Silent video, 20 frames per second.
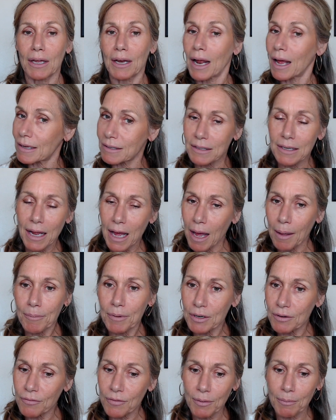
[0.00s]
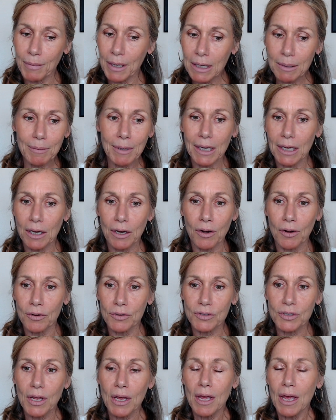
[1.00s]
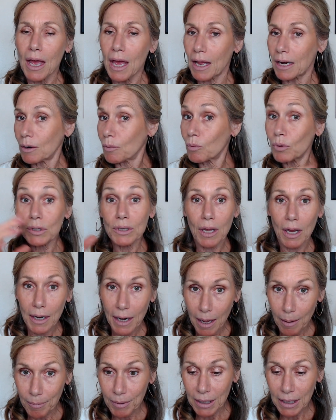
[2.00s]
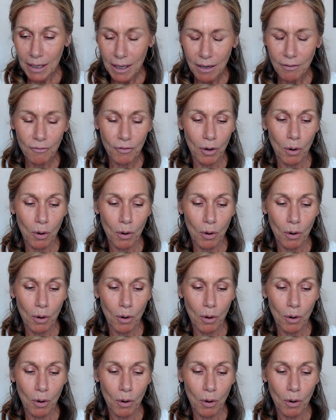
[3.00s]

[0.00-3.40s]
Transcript: It hasn't happened for many, many years, and it will not happen again for